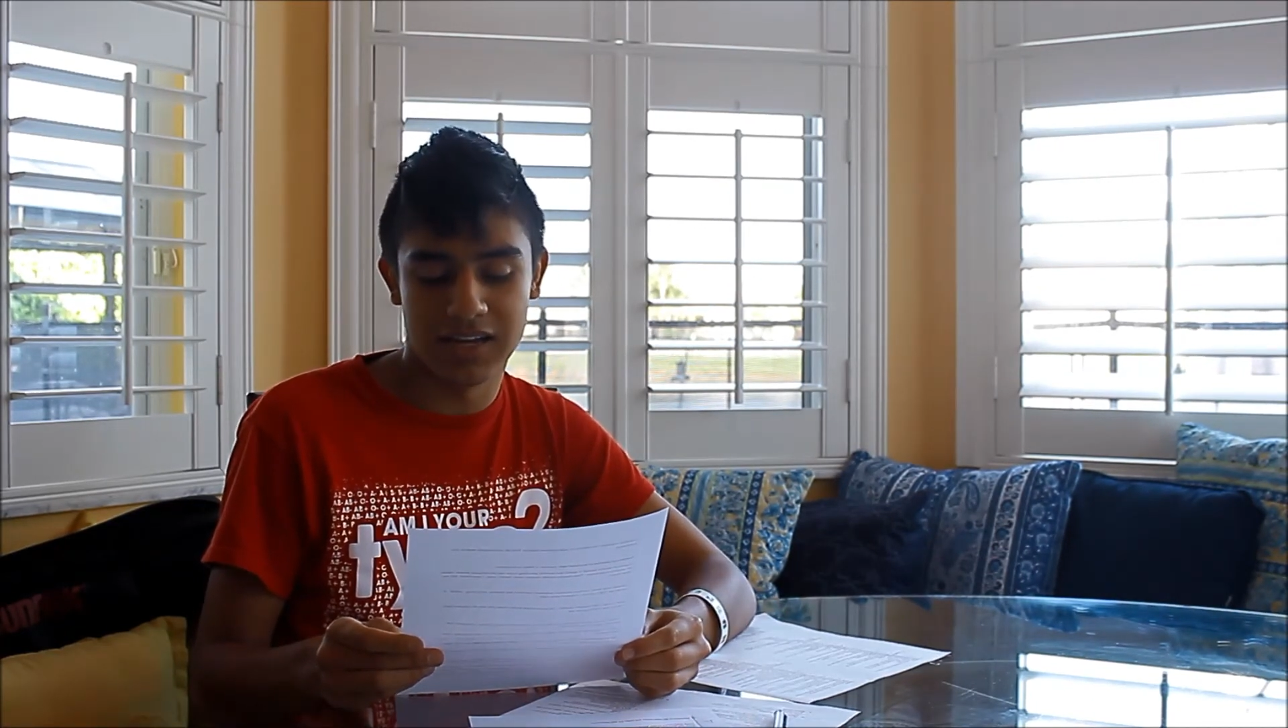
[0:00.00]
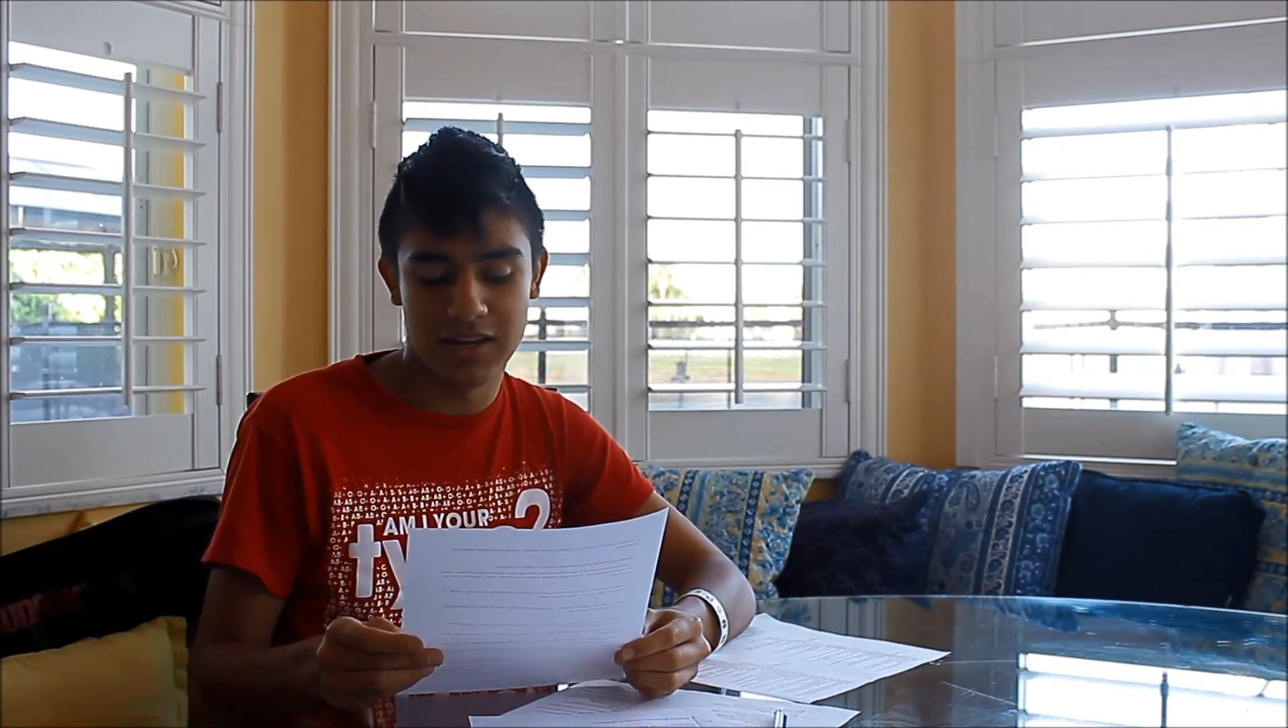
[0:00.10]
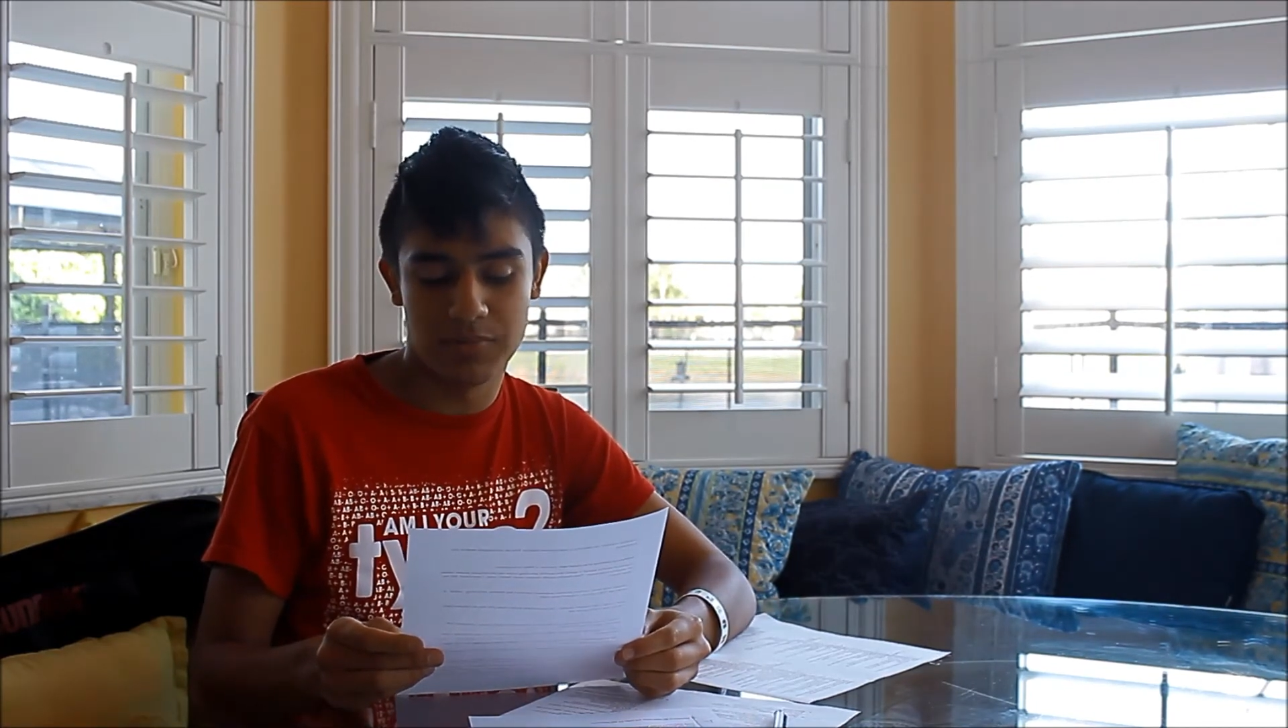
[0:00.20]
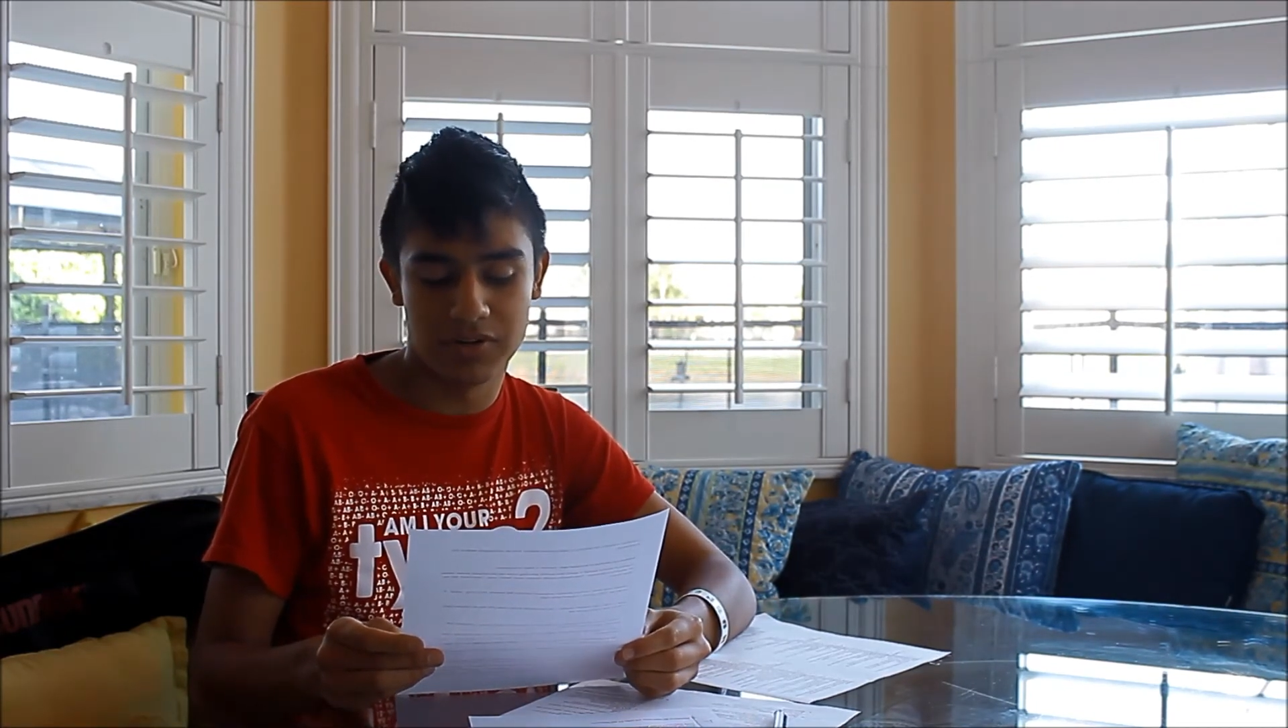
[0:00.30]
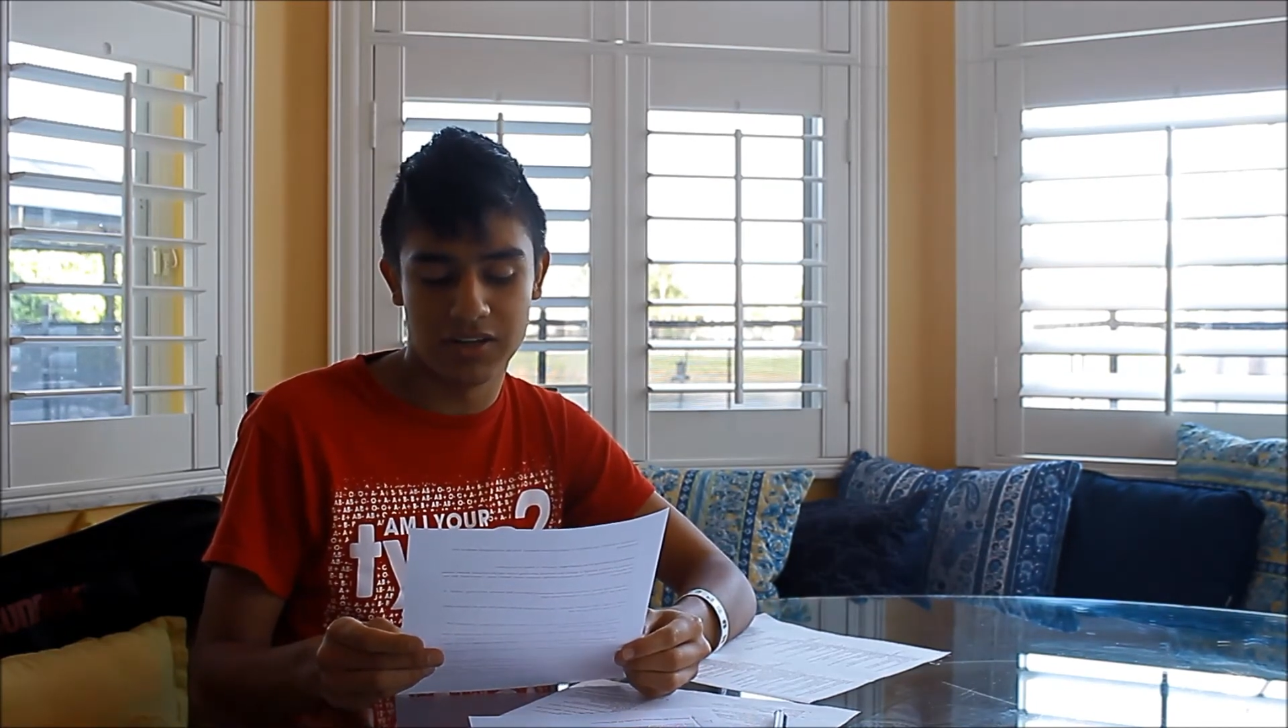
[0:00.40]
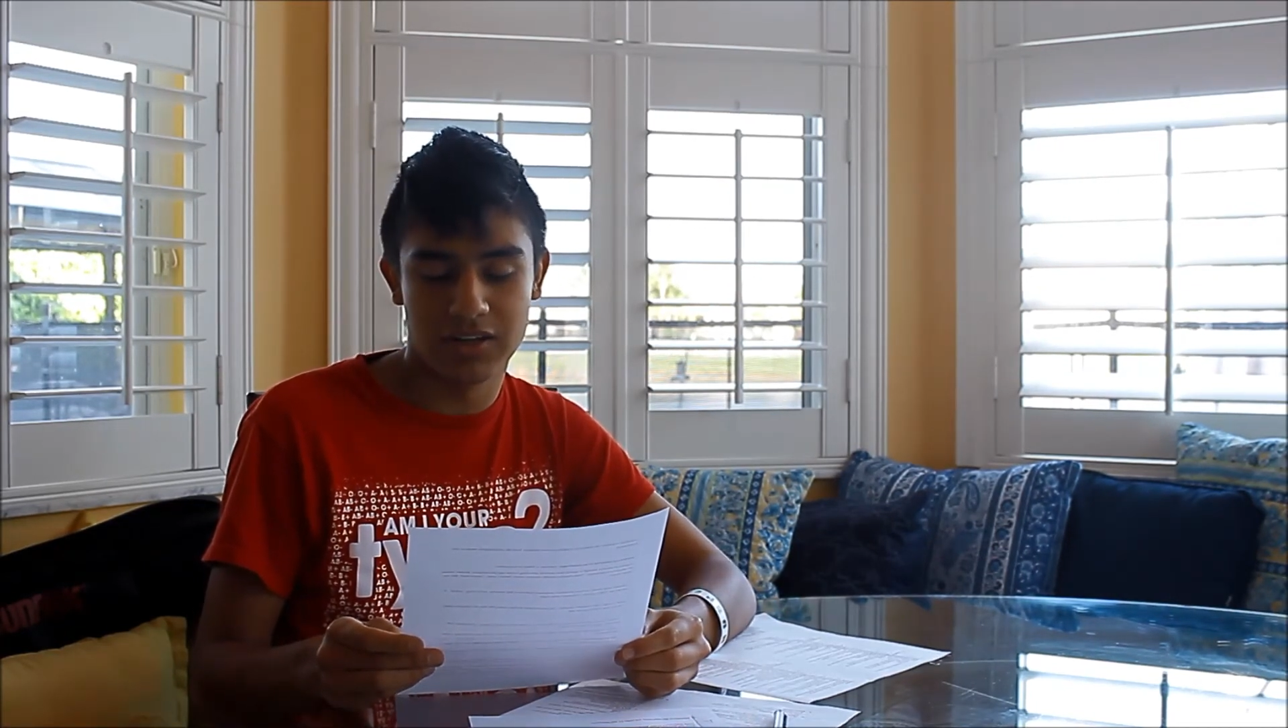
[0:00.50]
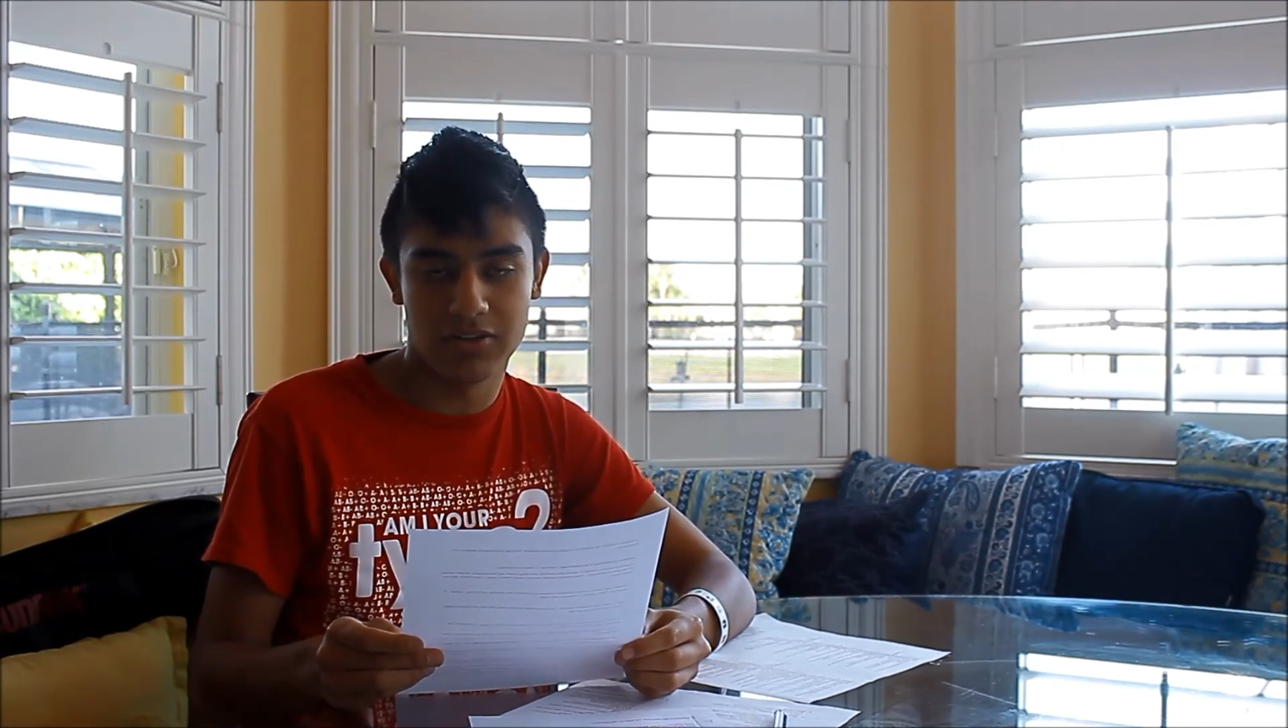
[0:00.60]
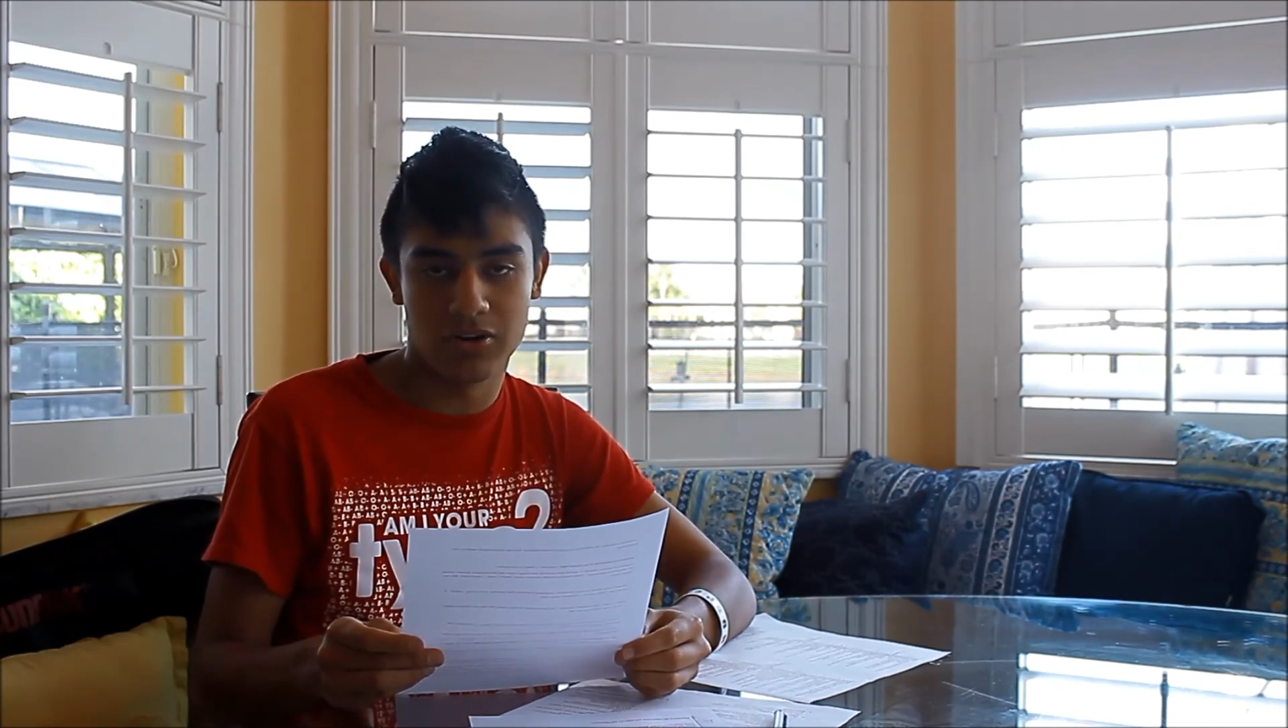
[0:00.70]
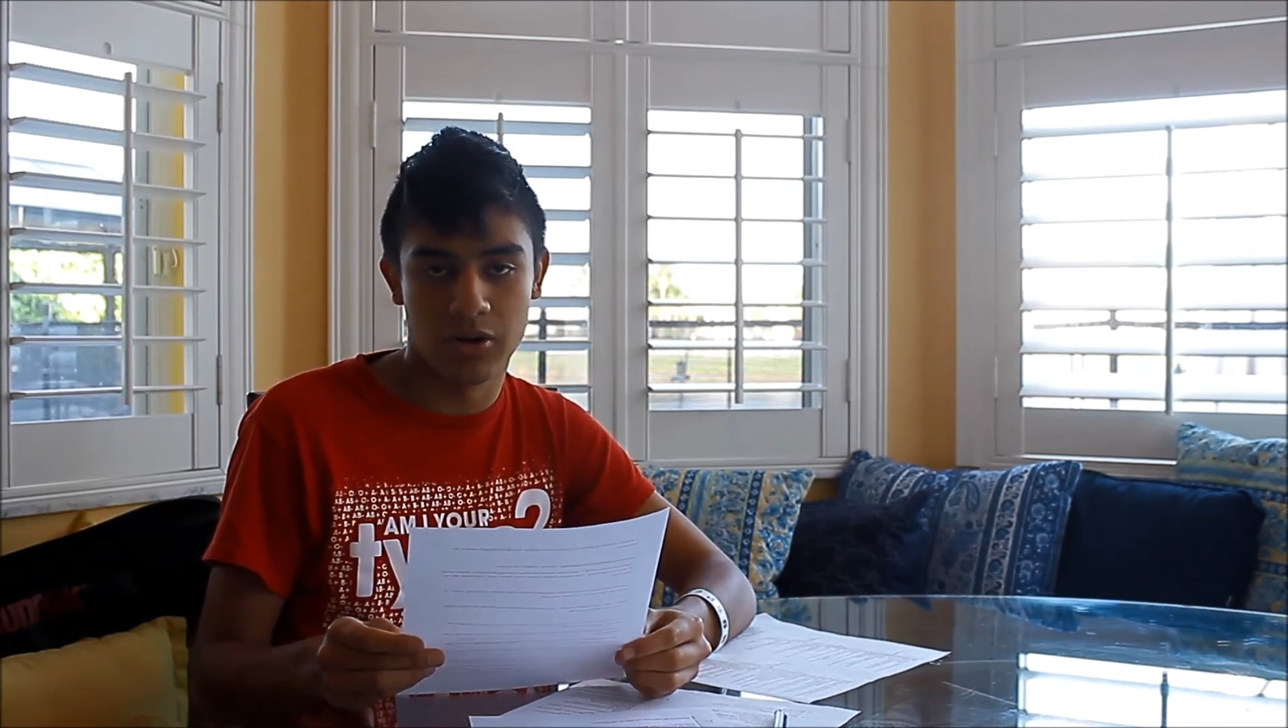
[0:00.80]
any particular